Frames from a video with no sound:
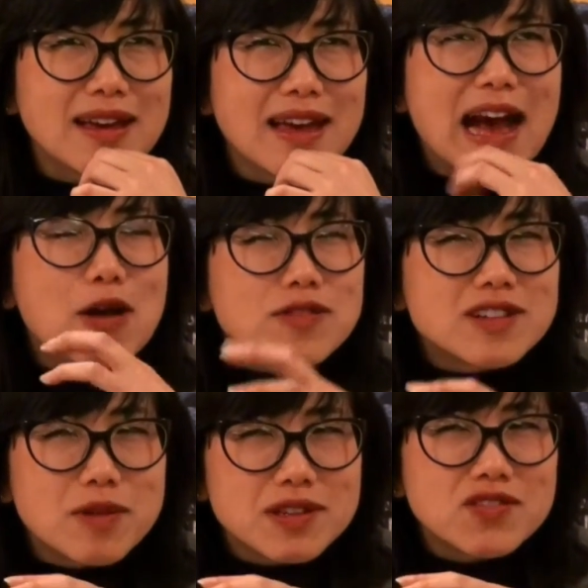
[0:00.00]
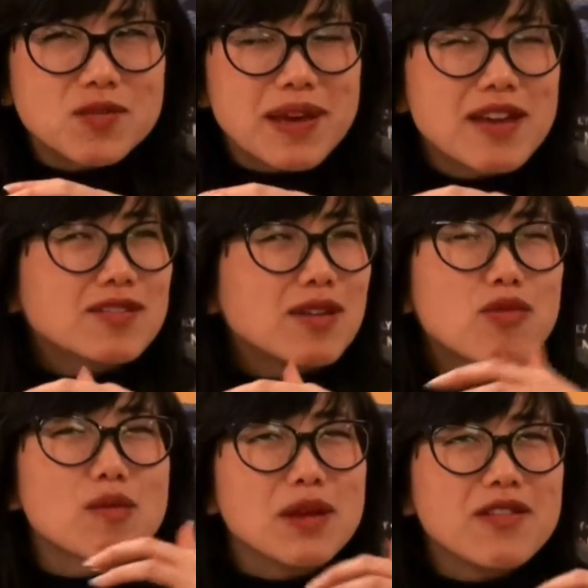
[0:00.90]
how responsive to be, because I'm
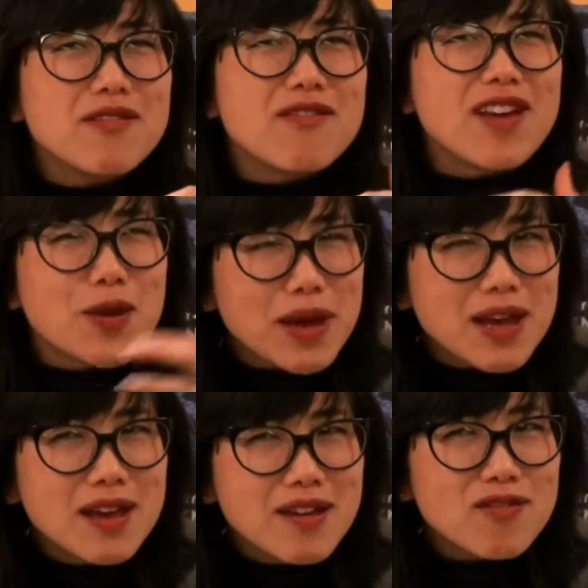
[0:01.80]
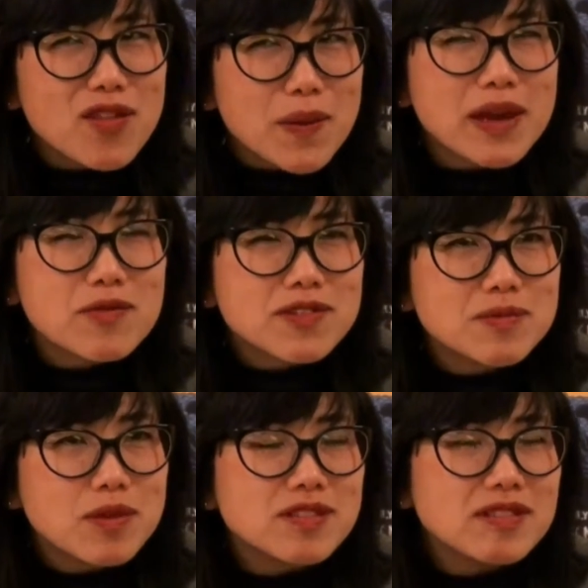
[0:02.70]
probably very, very
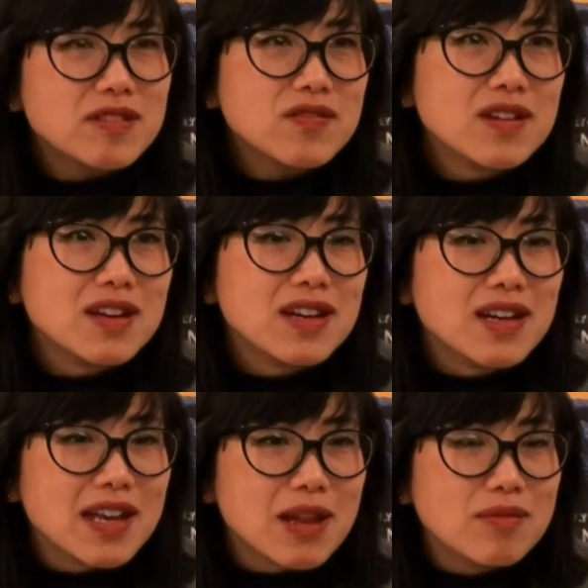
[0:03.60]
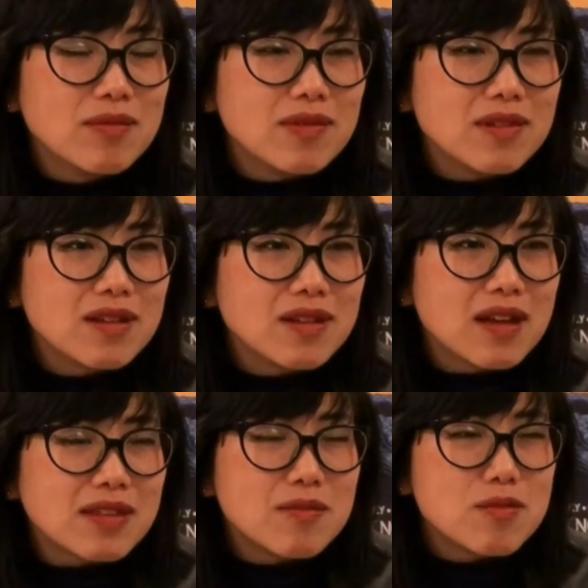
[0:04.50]
responsive. Yeah. And I'm,
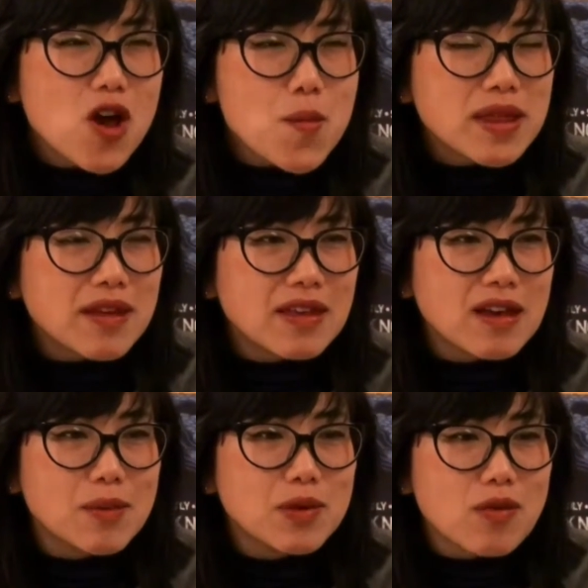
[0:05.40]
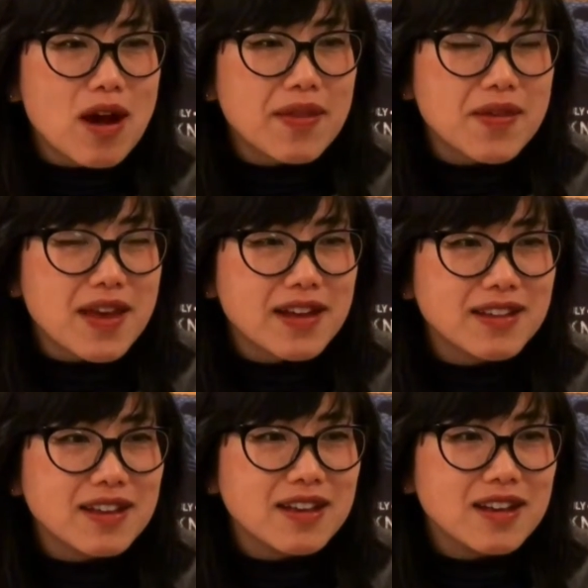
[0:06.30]
at the moment, I think I'm a writer that
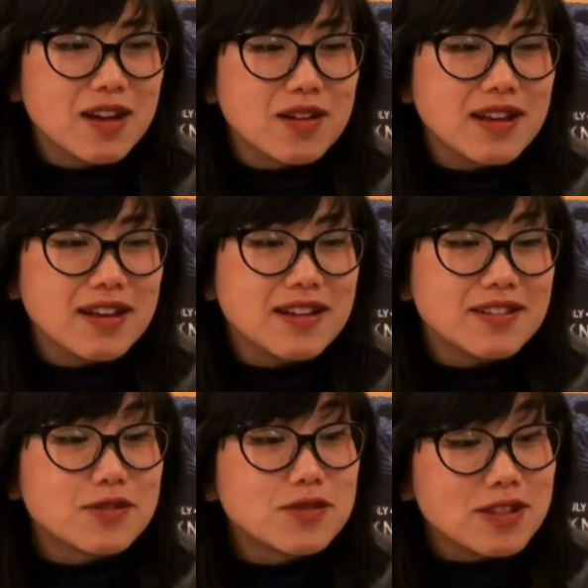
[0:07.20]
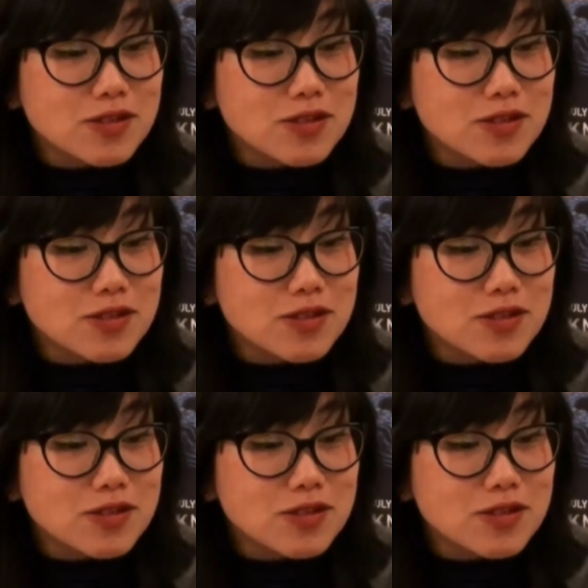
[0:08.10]
is